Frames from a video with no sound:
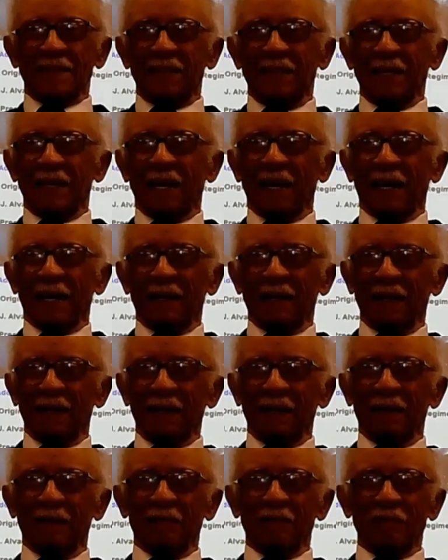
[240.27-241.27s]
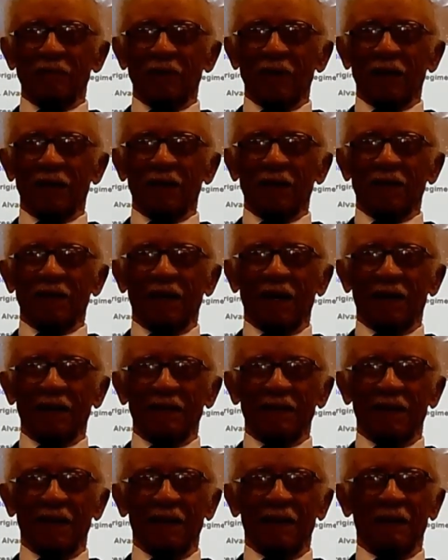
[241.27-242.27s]
said he got it in his records
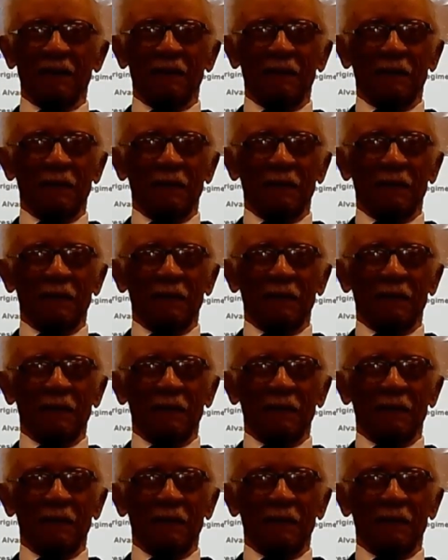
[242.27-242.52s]
out there.